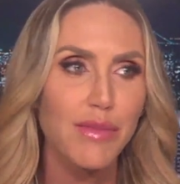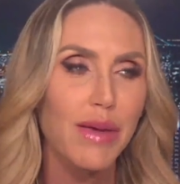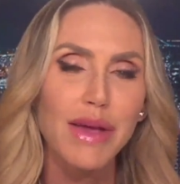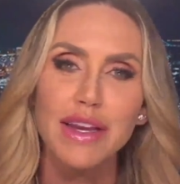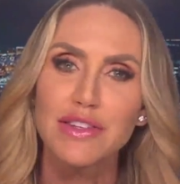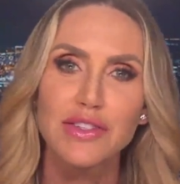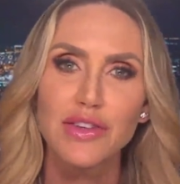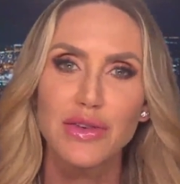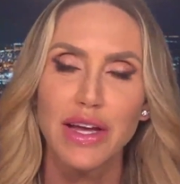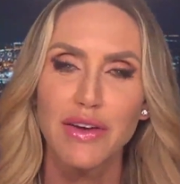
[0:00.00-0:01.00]
Maybe I need to
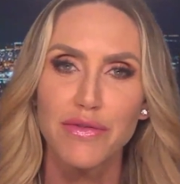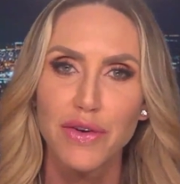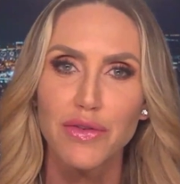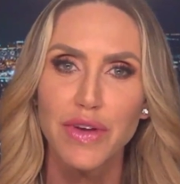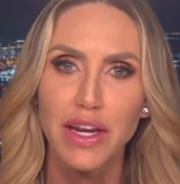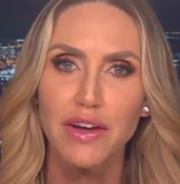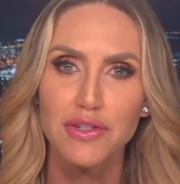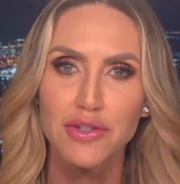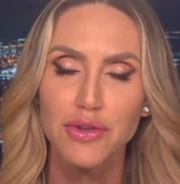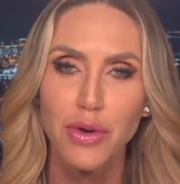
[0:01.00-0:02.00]
do like a full video
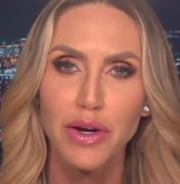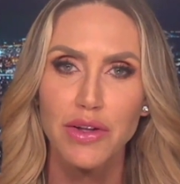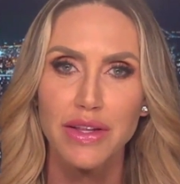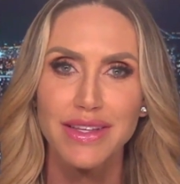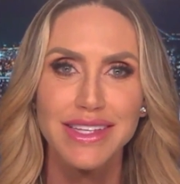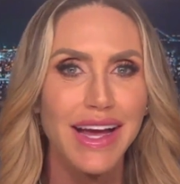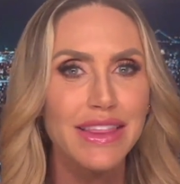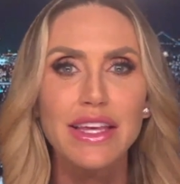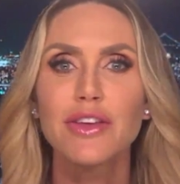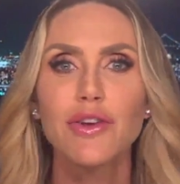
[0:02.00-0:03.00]
tutorial on this. I
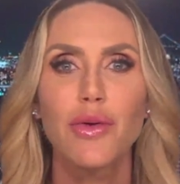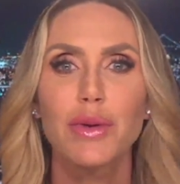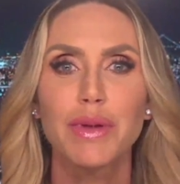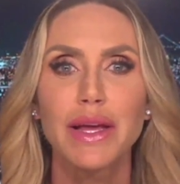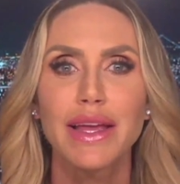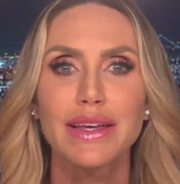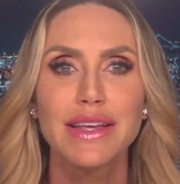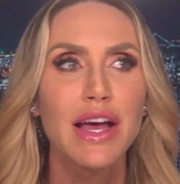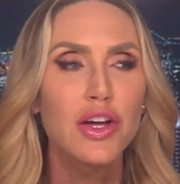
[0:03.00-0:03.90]
think you know what a plank is.